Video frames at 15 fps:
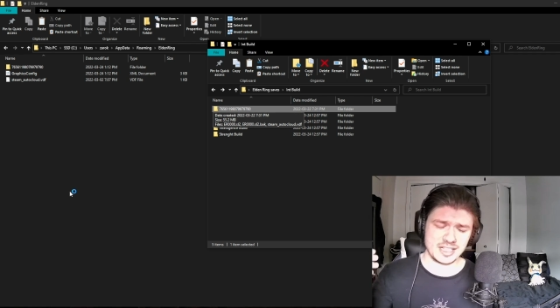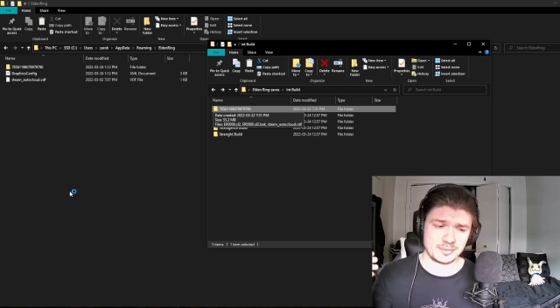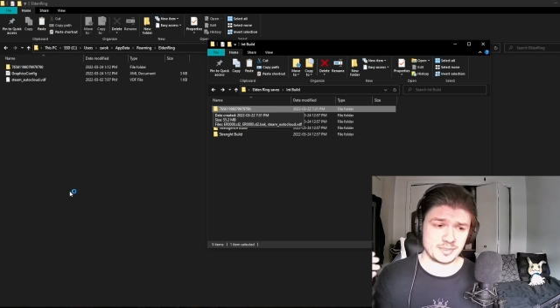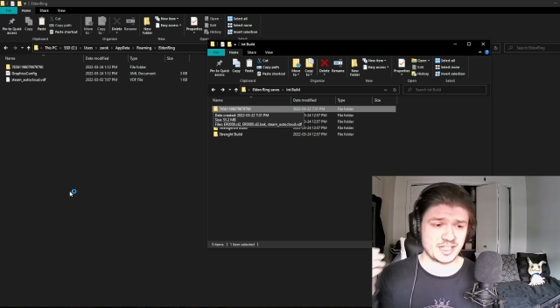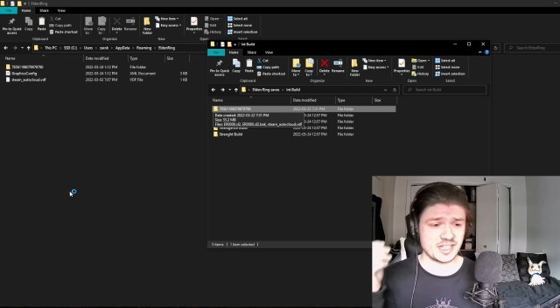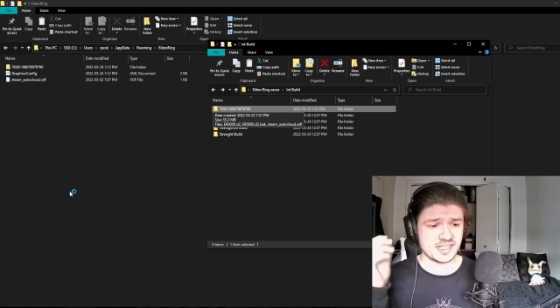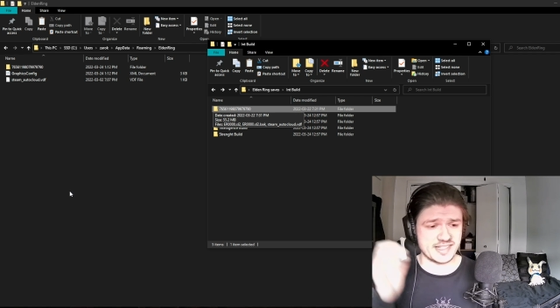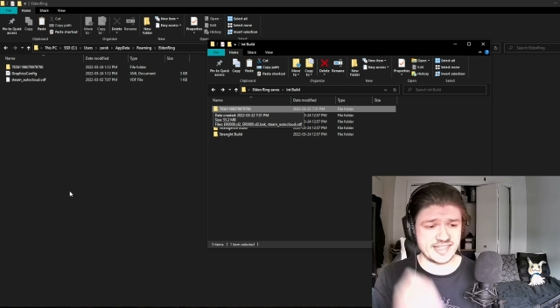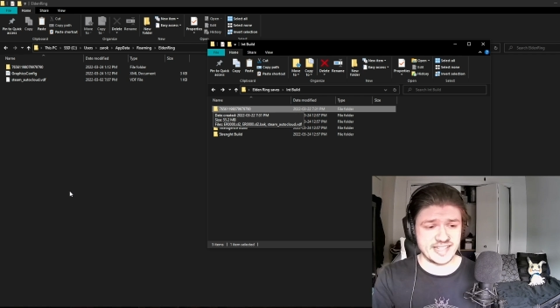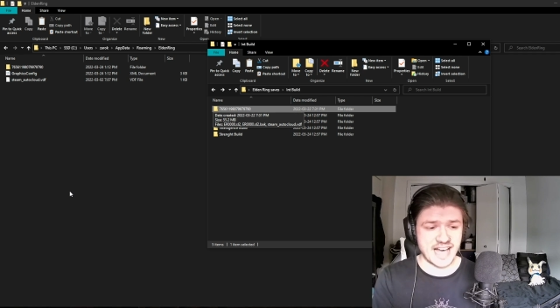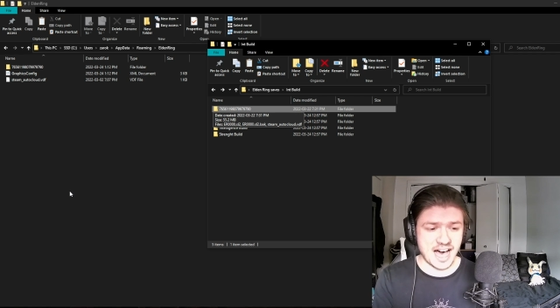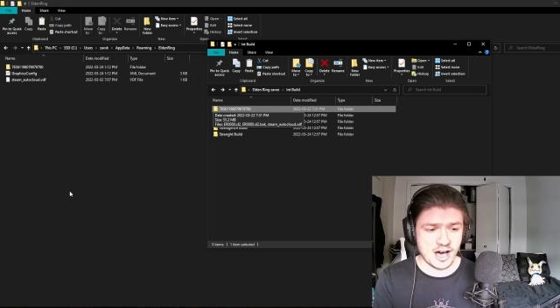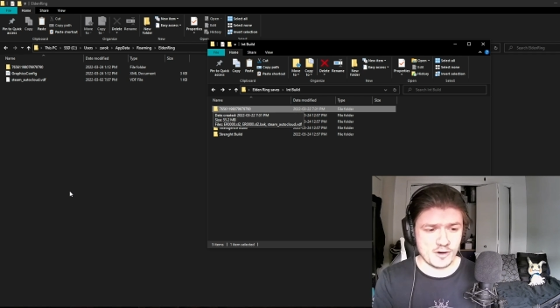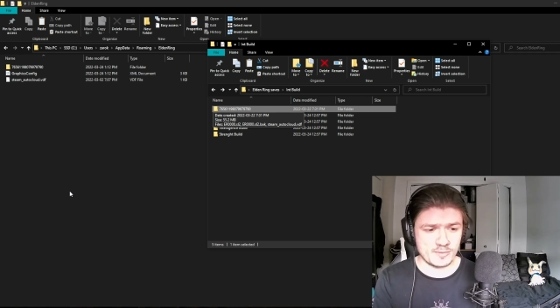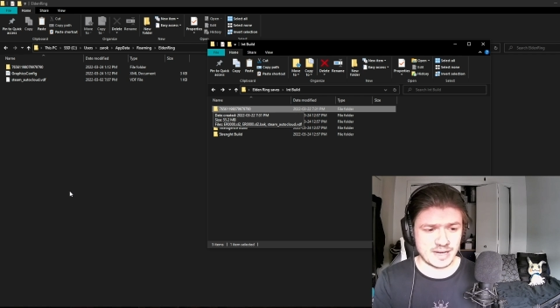Because
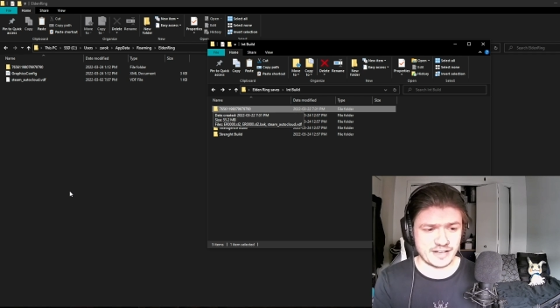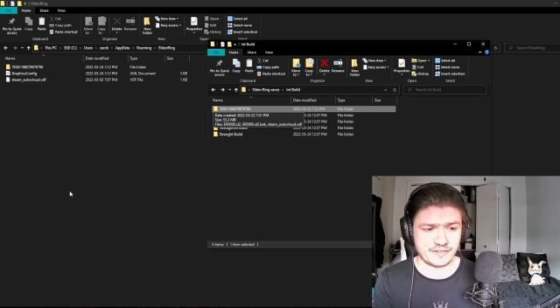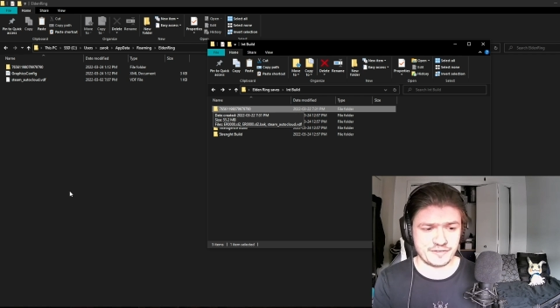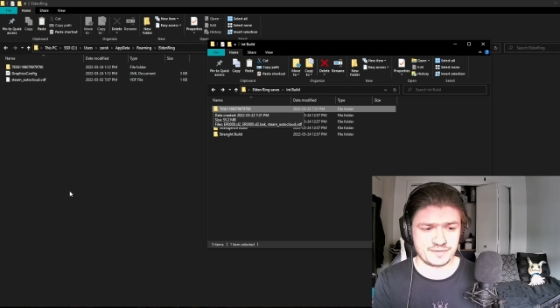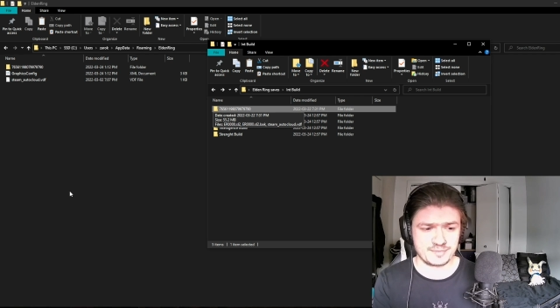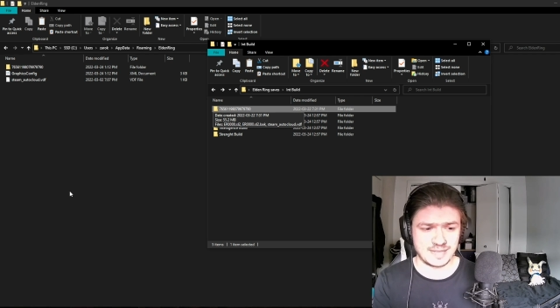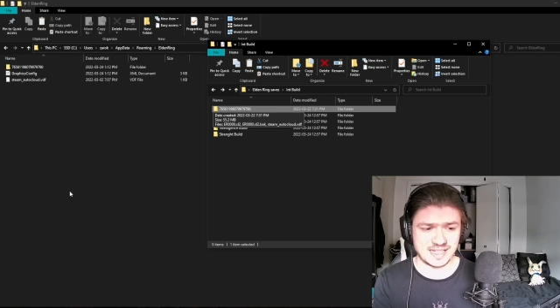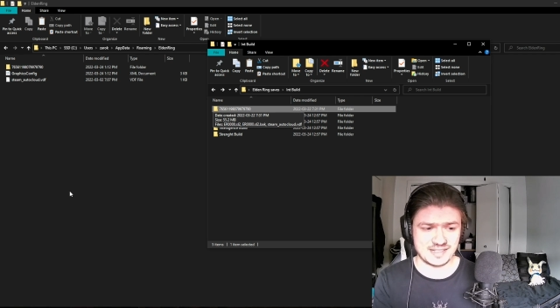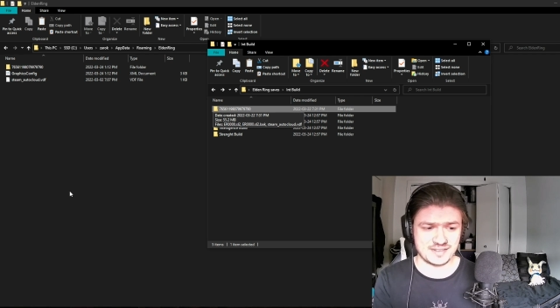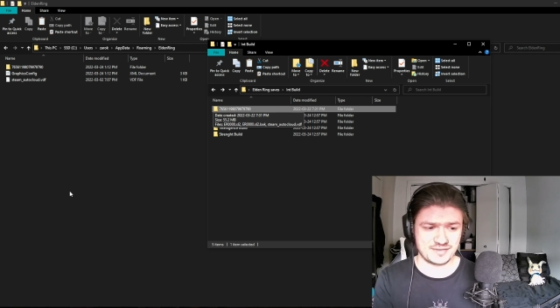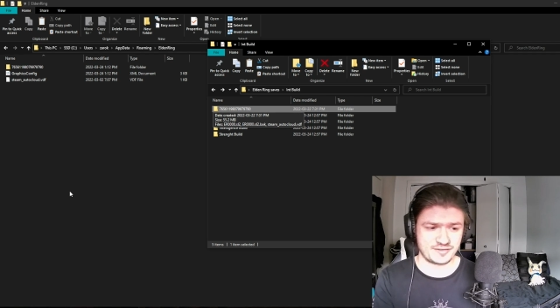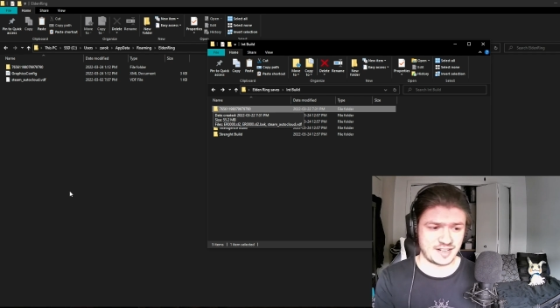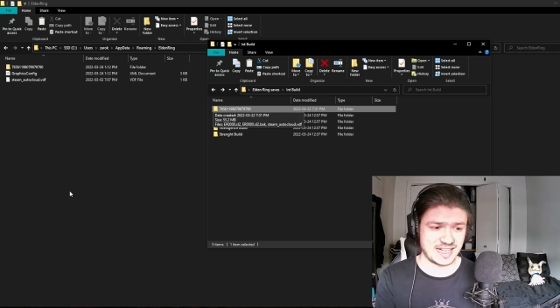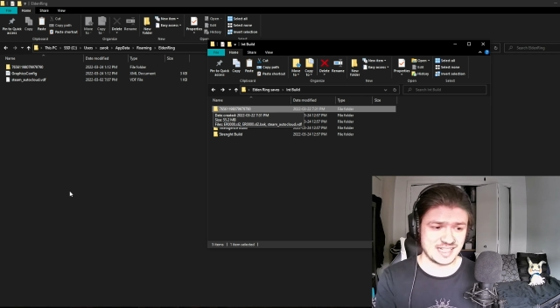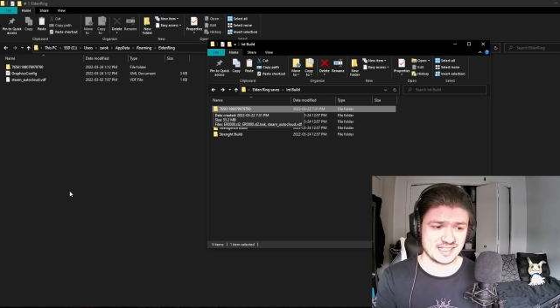now my
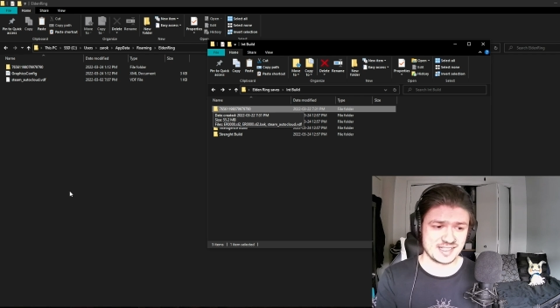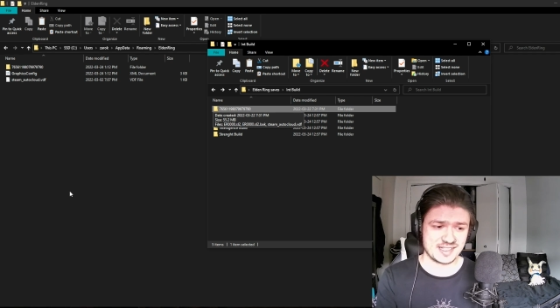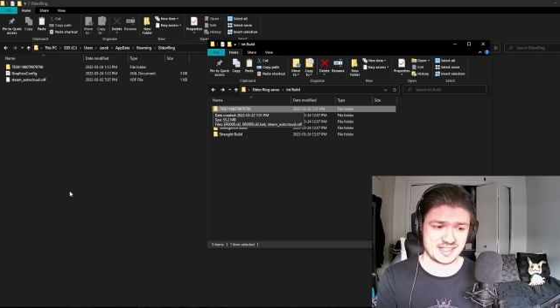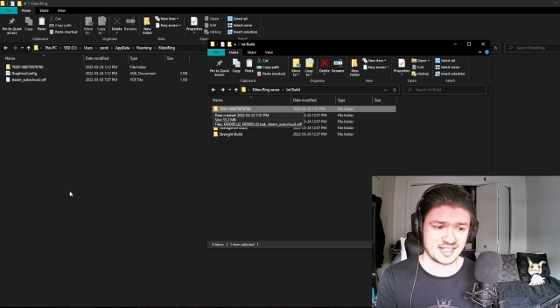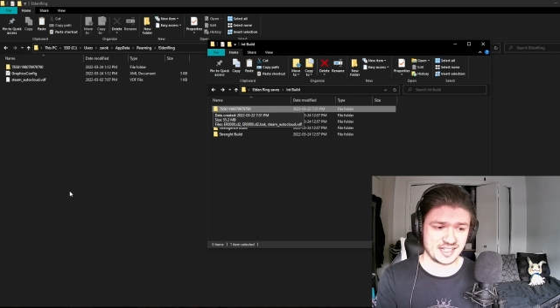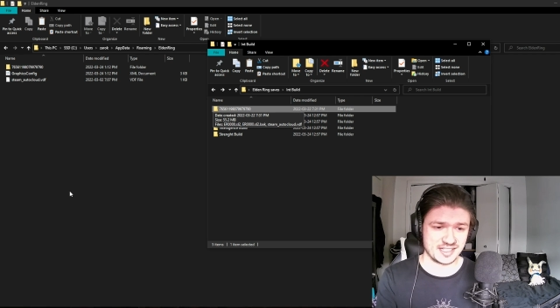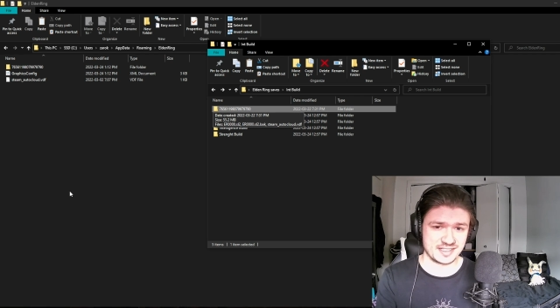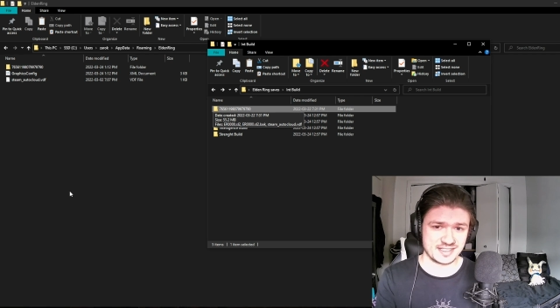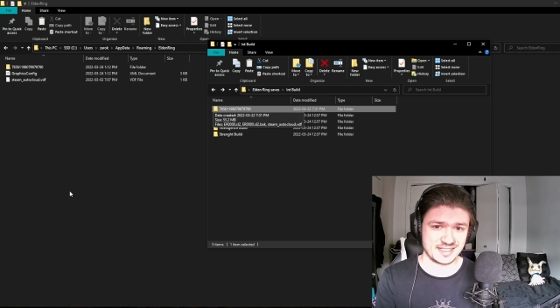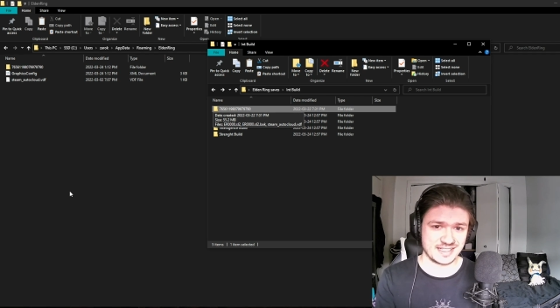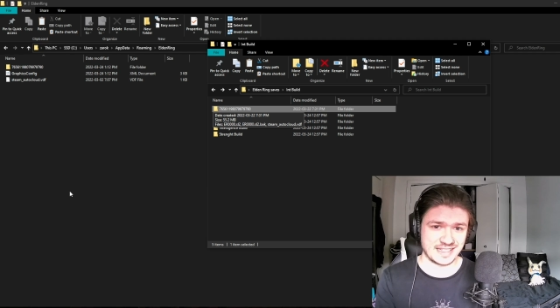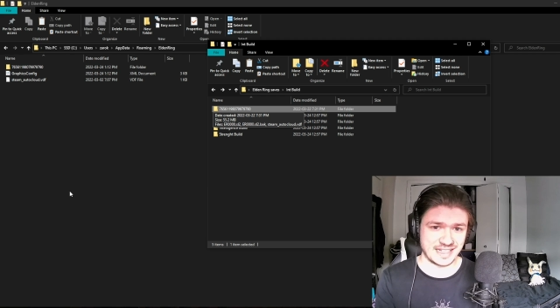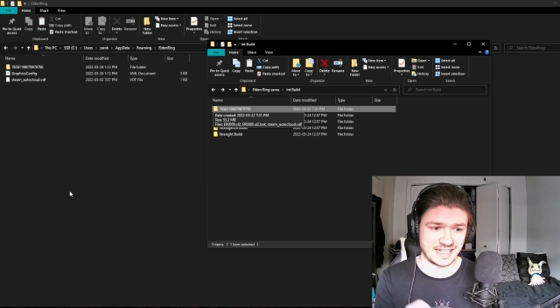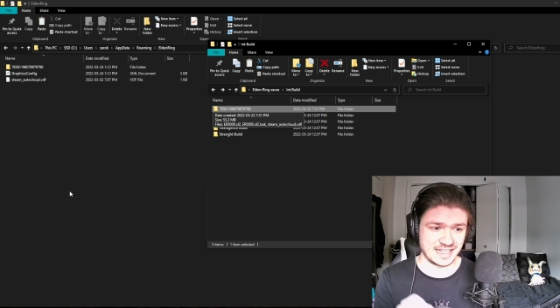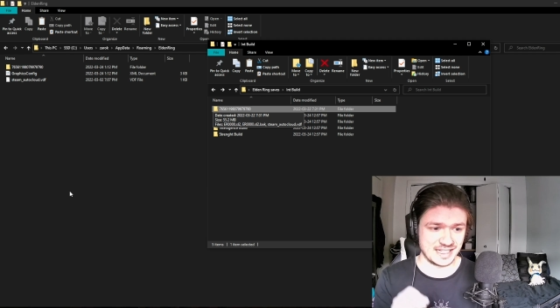file state
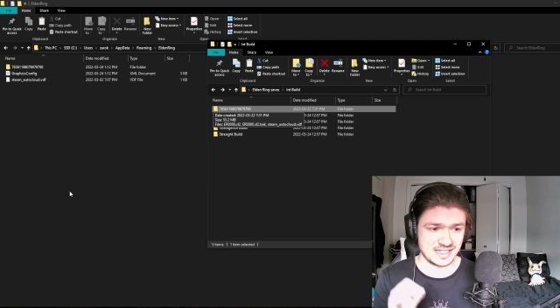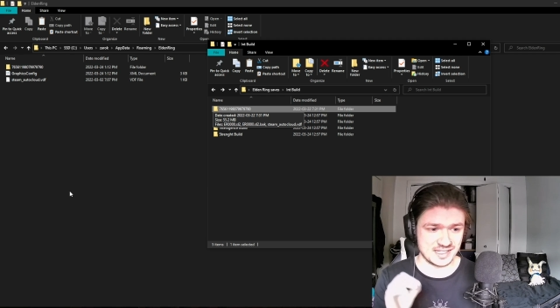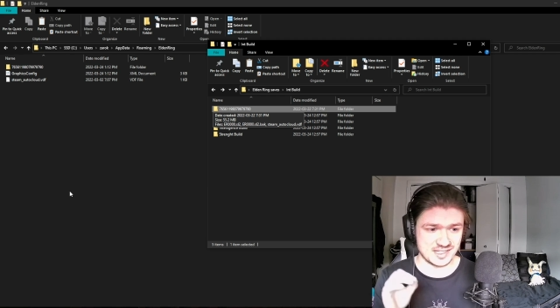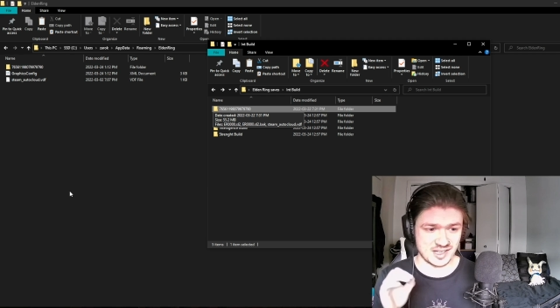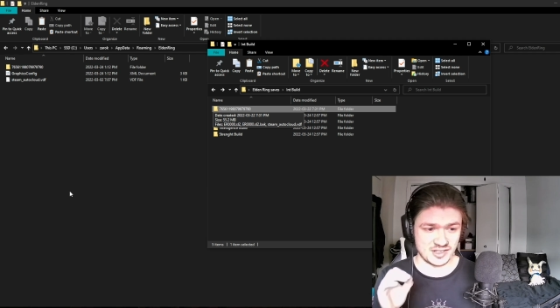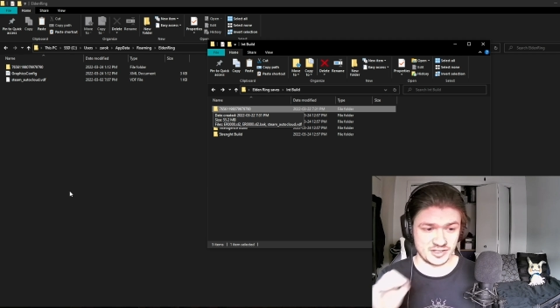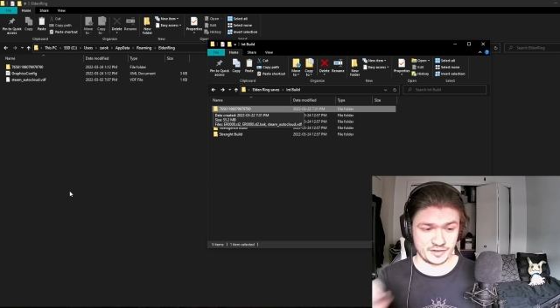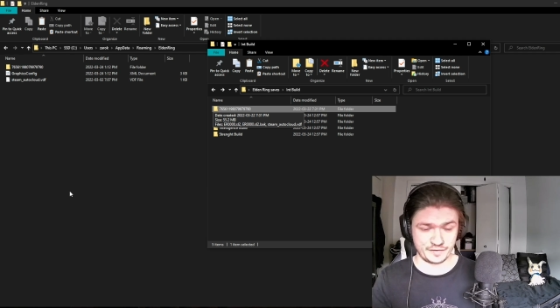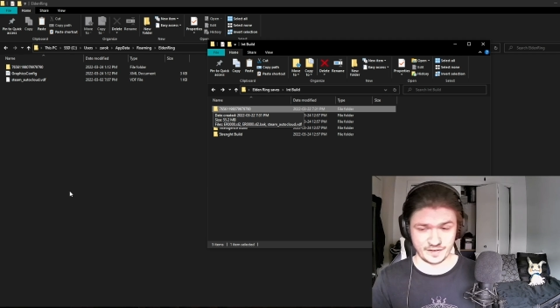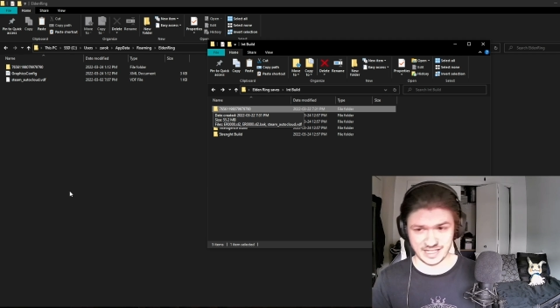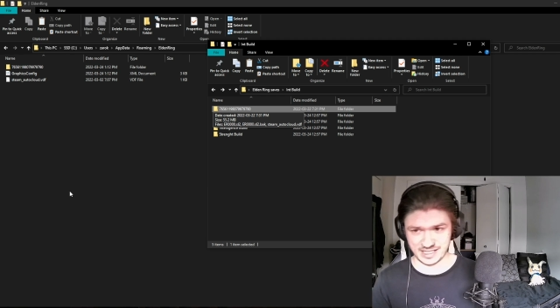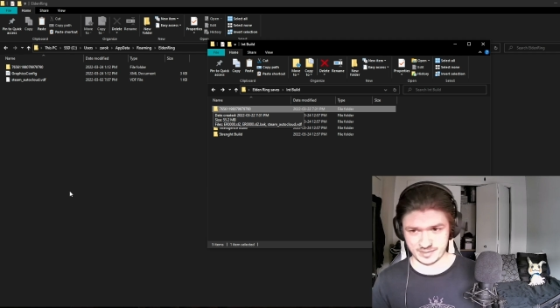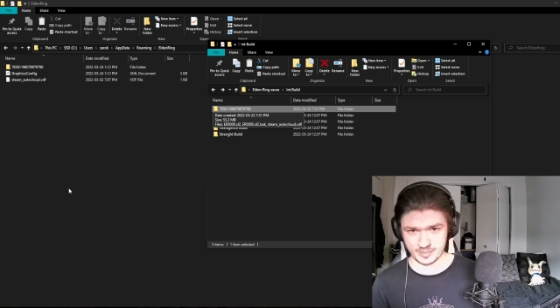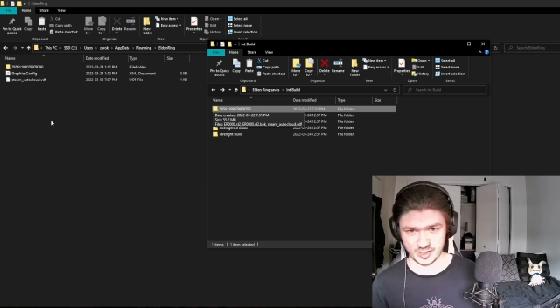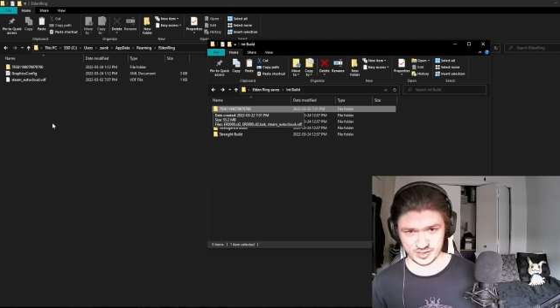is the
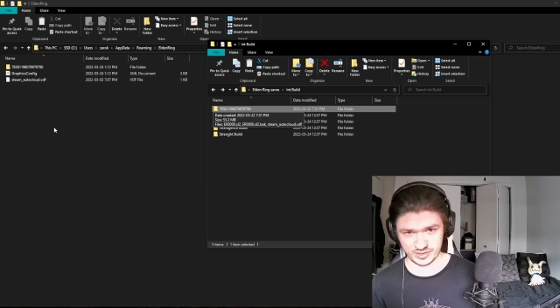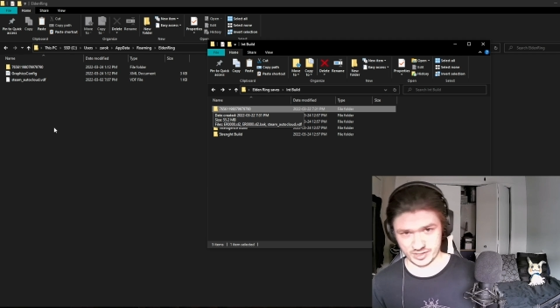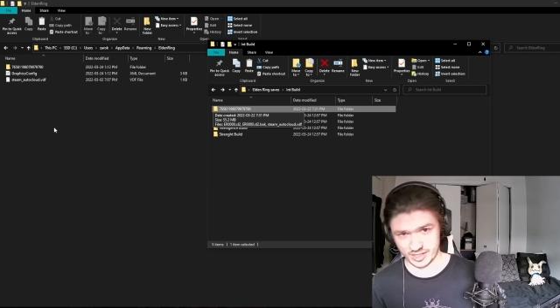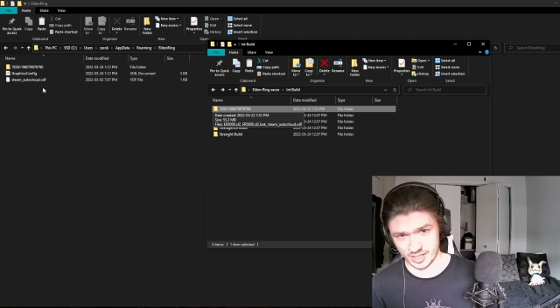Fate build.